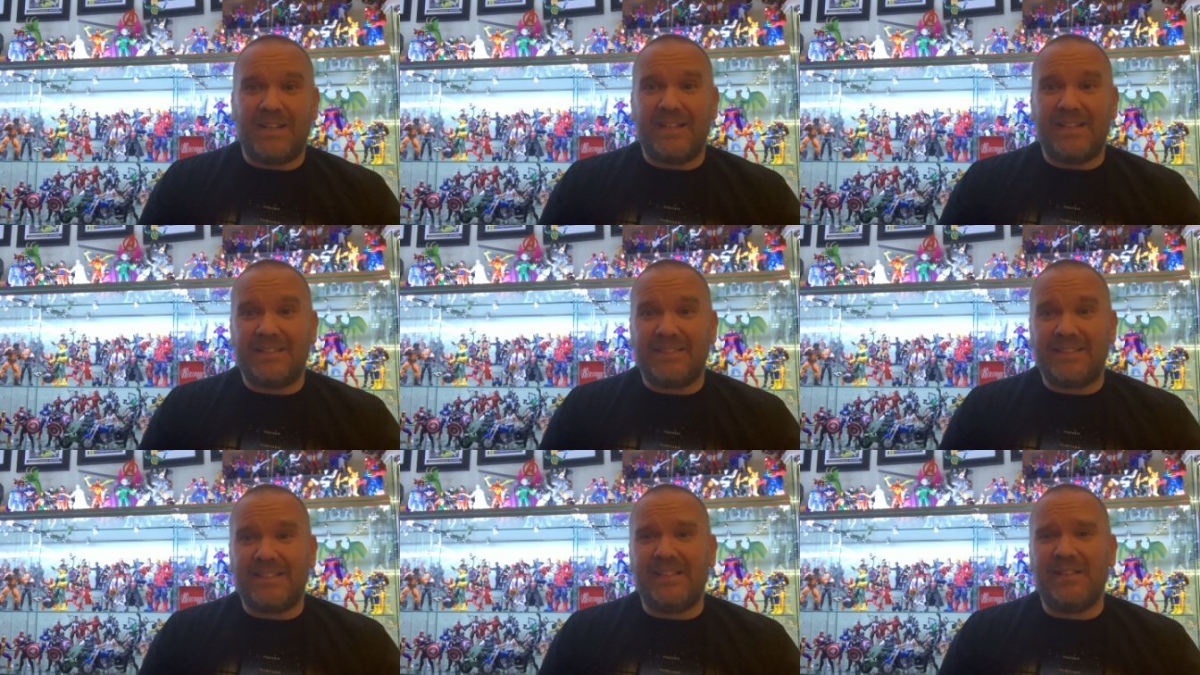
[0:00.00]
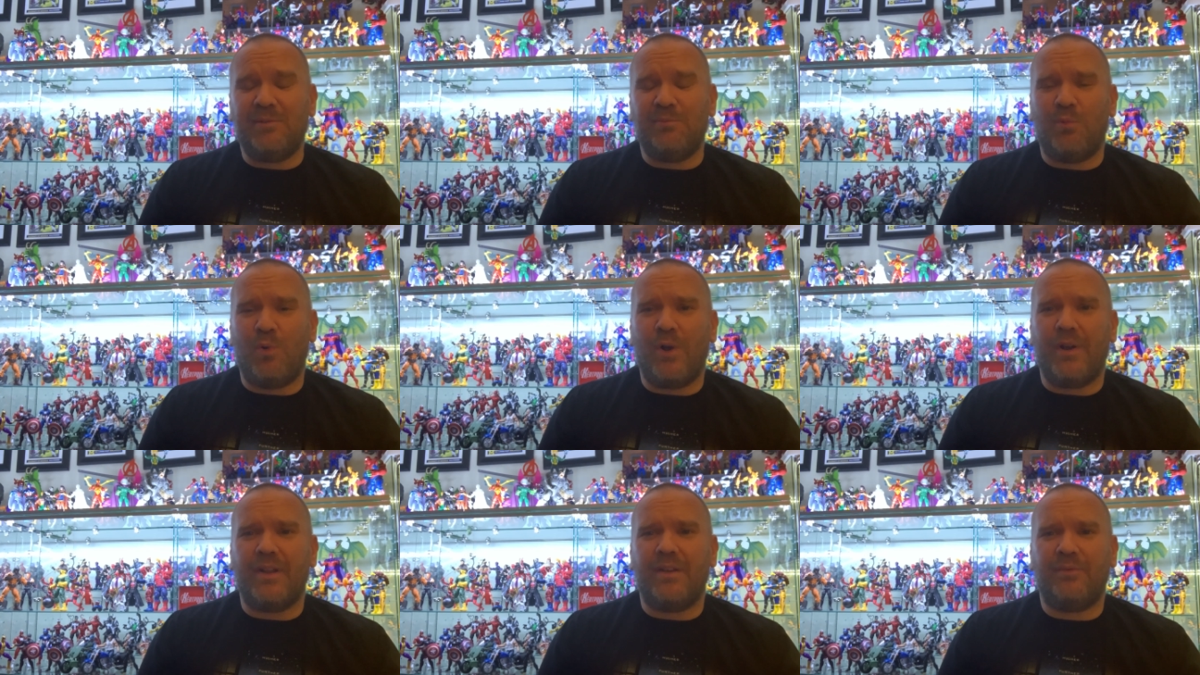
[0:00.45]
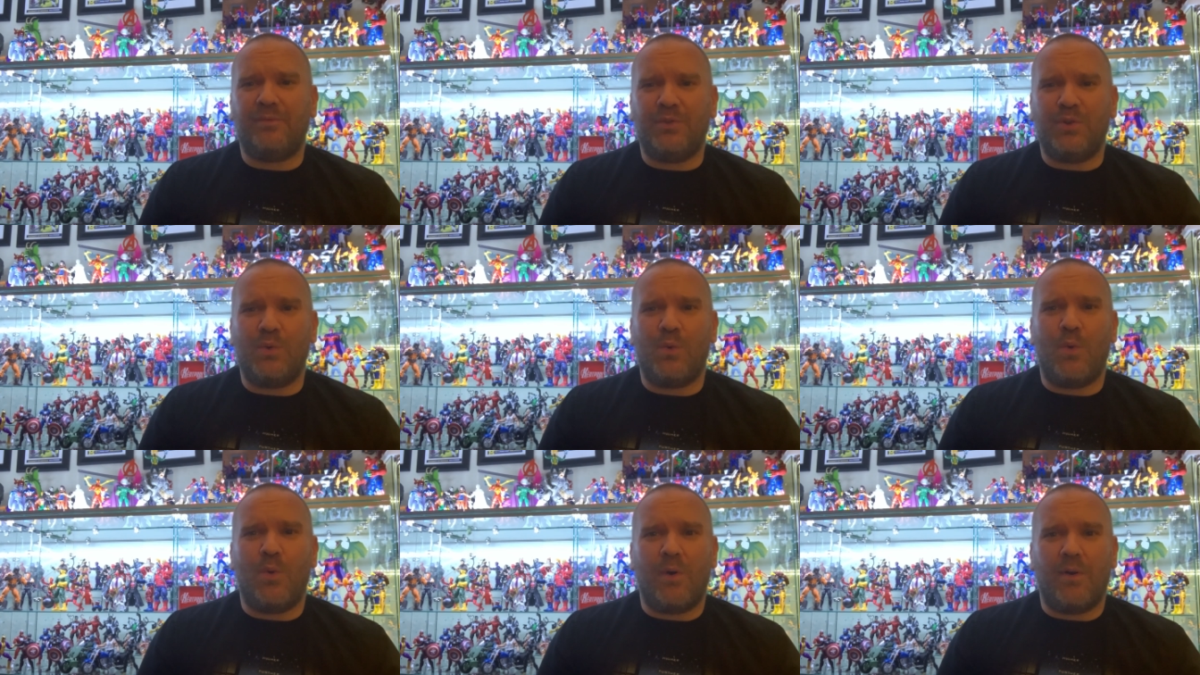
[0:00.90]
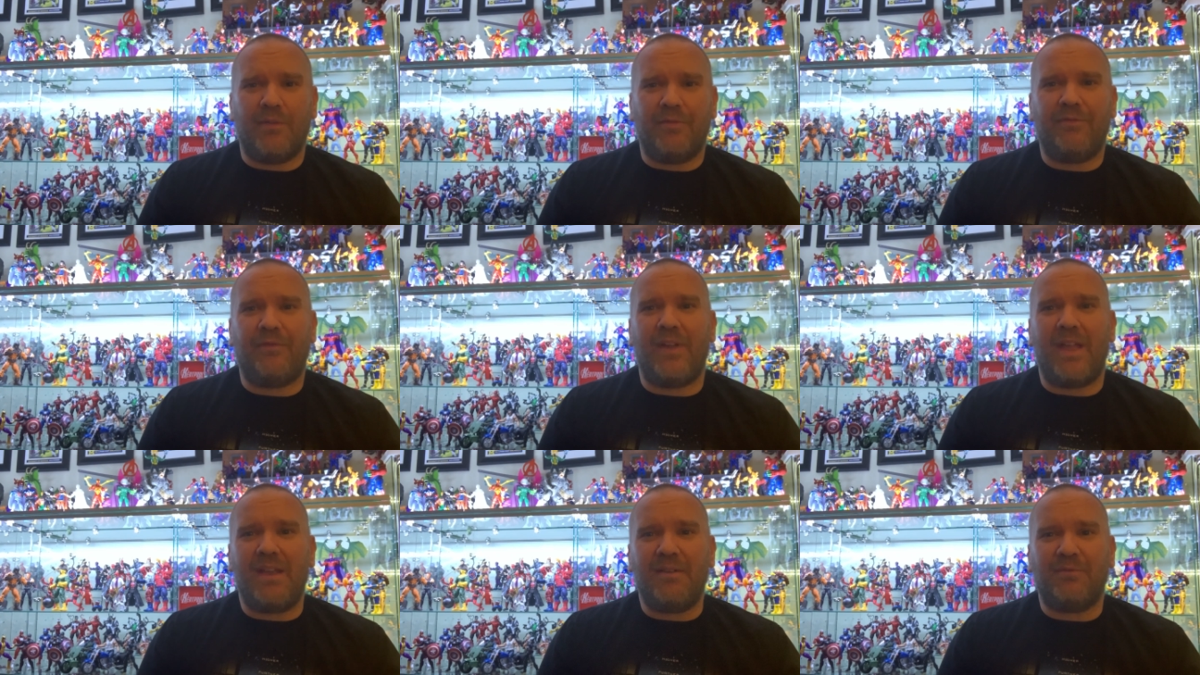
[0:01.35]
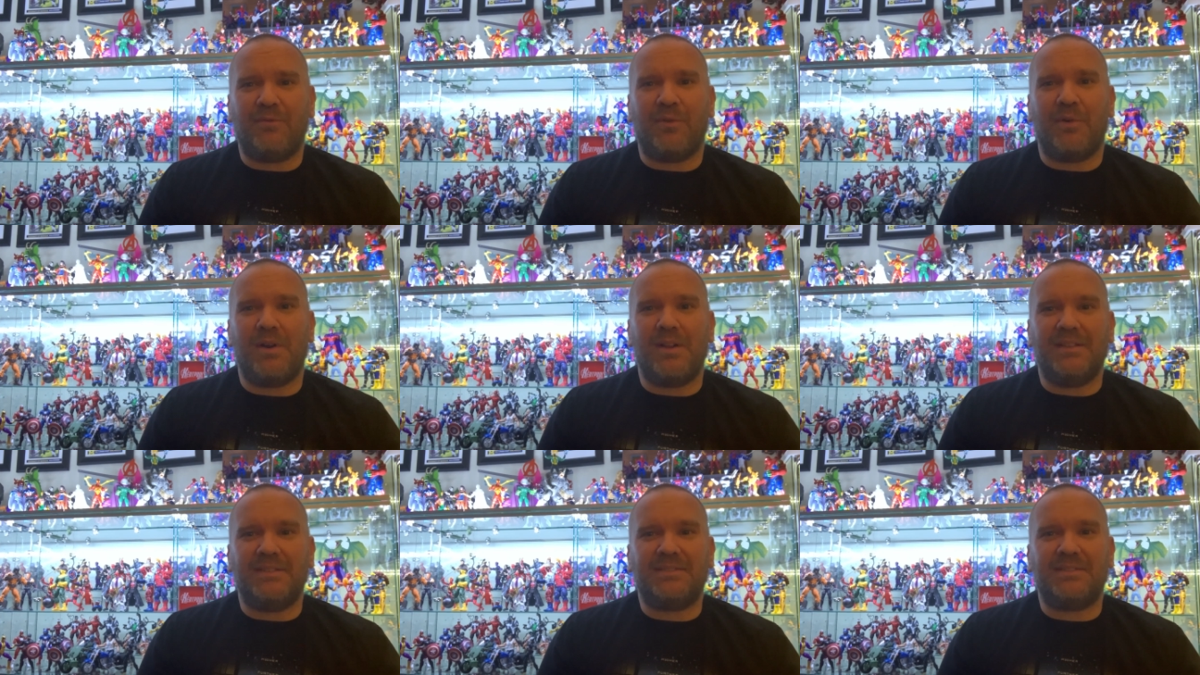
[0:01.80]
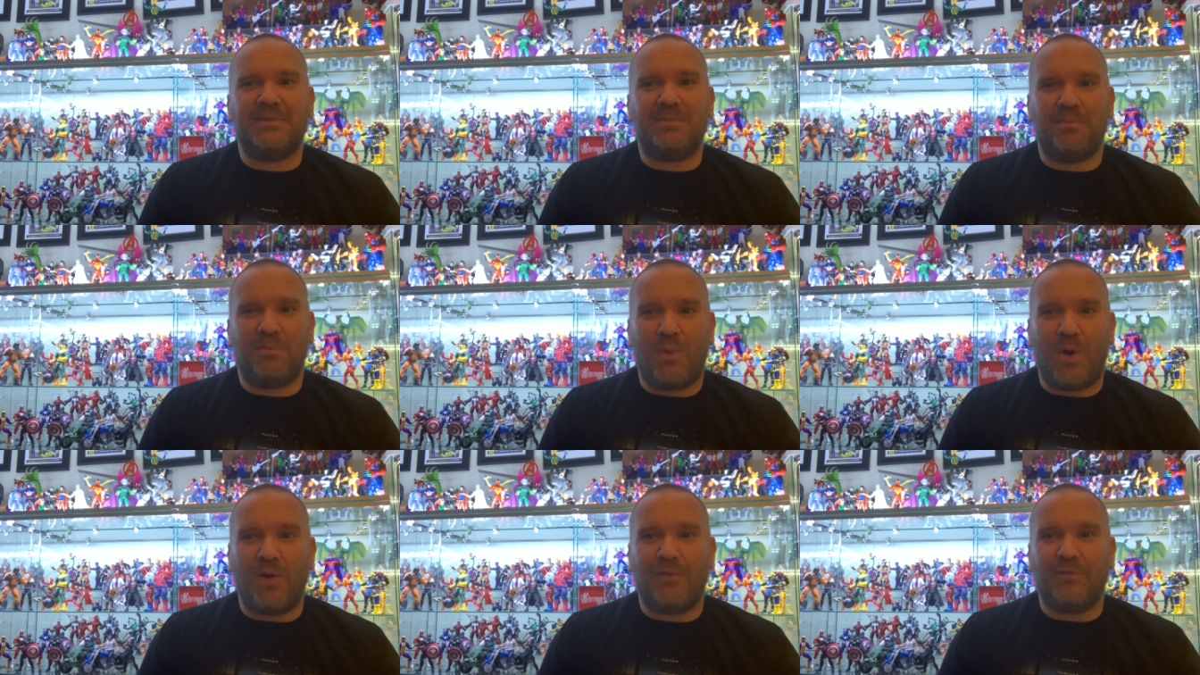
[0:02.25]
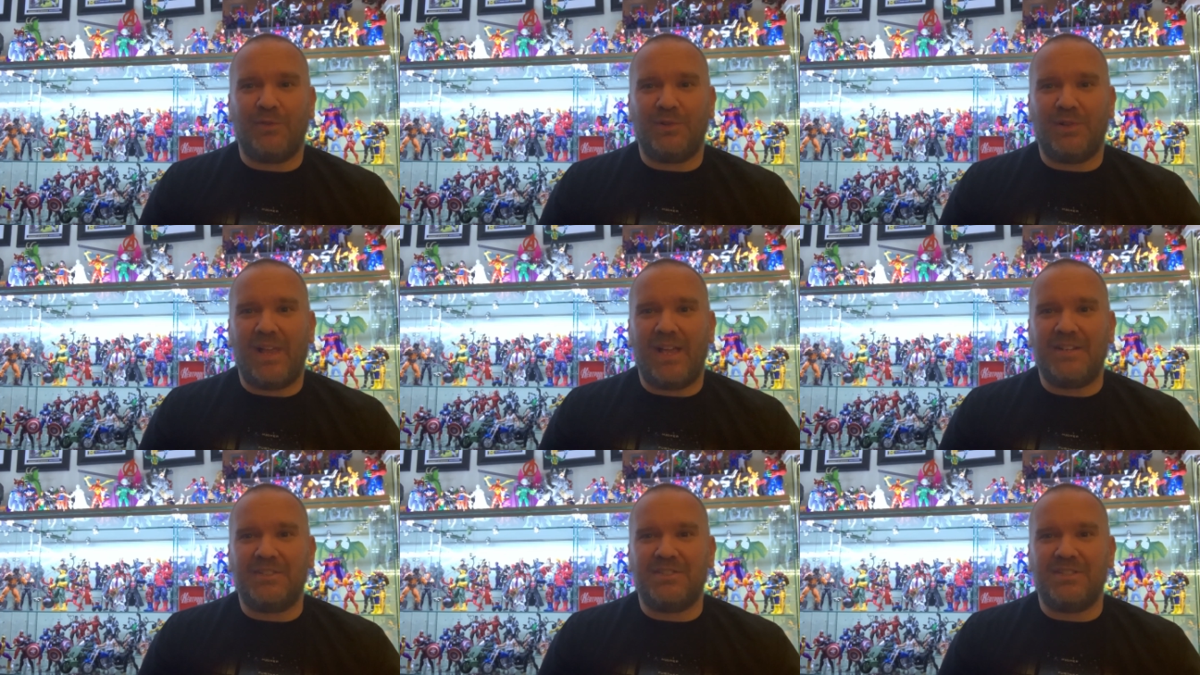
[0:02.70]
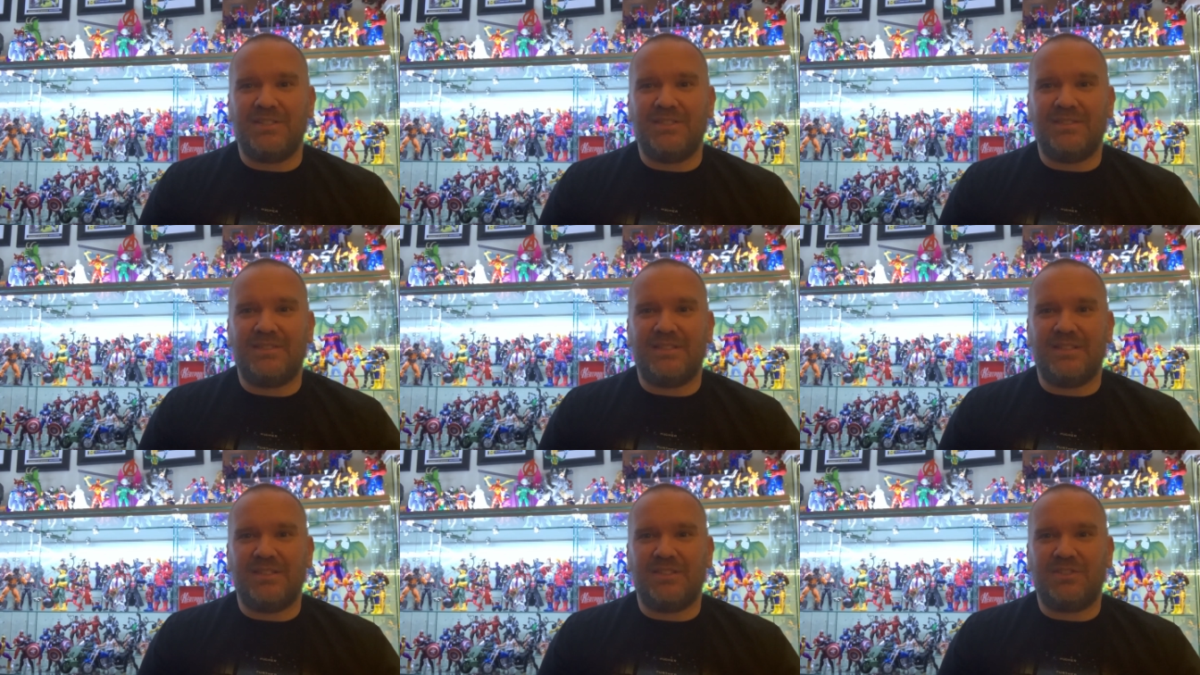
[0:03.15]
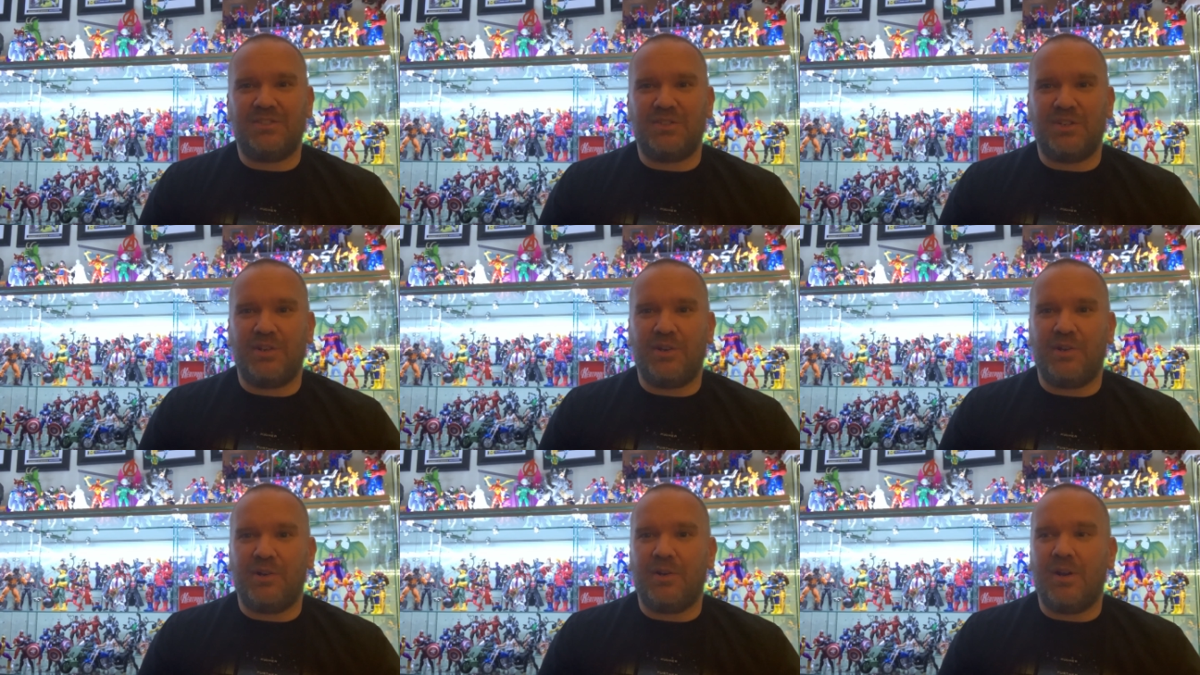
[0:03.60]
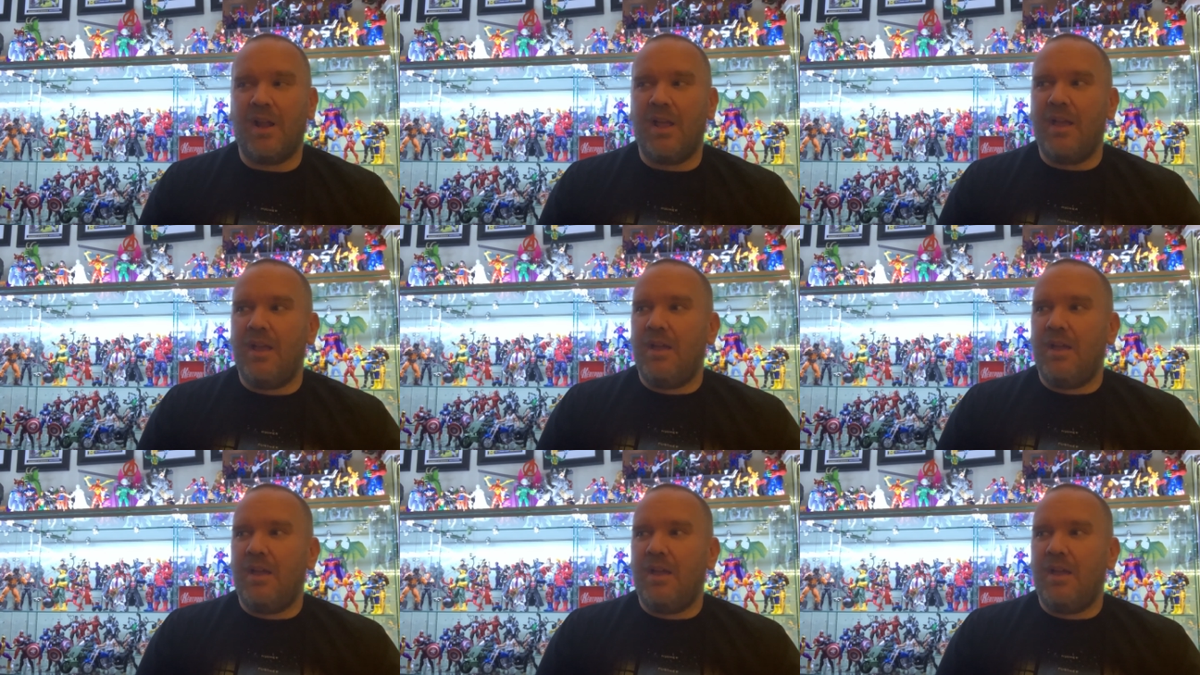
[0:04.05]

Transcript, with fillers: Is he one of your favorite Marvel Legends this year?